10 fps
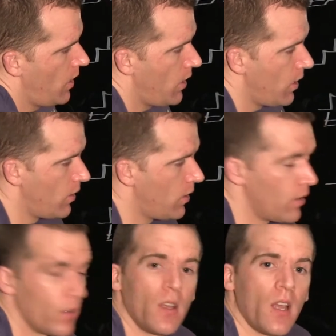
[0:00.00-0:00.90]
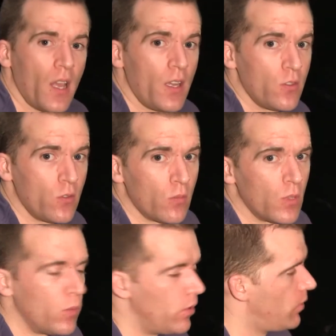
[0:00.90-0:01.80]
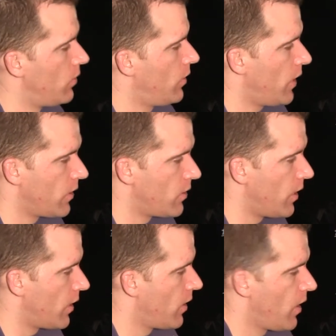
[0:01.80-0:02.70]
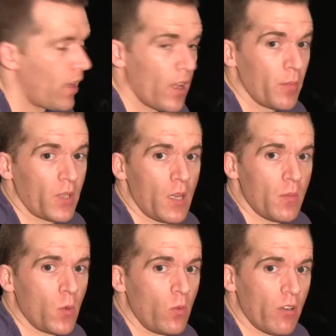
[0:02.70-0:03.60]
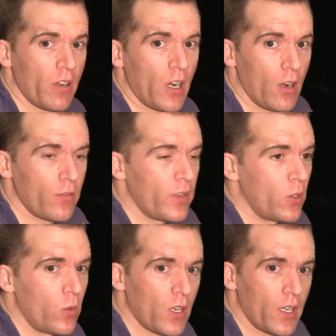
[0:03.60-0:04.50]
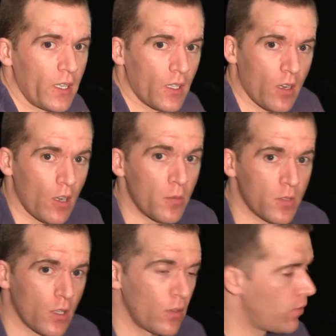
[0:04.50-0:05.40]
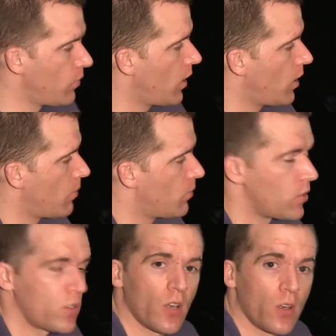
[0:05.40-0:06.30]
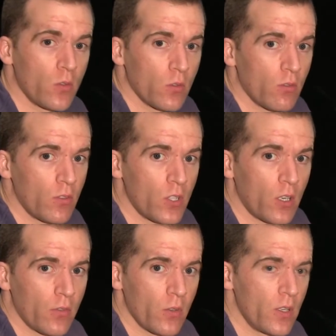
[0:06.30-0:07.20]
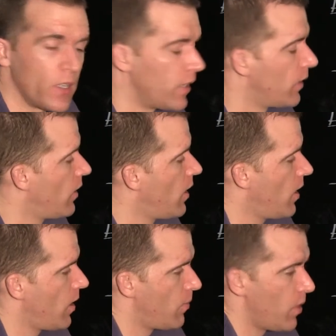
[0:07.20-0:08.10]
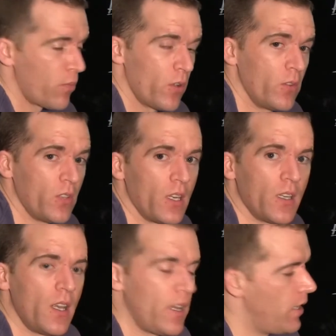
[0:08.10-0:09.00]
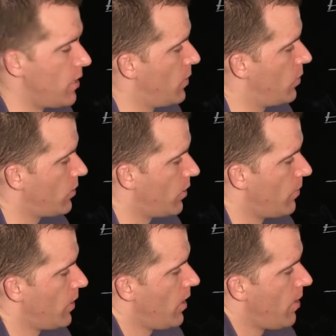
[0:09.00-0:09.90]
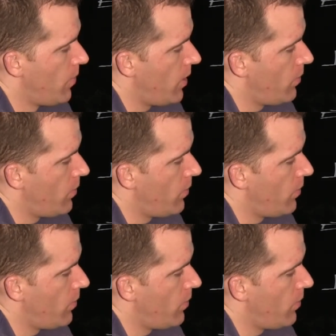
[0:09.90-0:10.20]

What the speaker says: And dinner, as you normally would day to day. Keep them all very healthy, all clean carbs, no sugars or junk food in there, and a bit of protein each meal time. But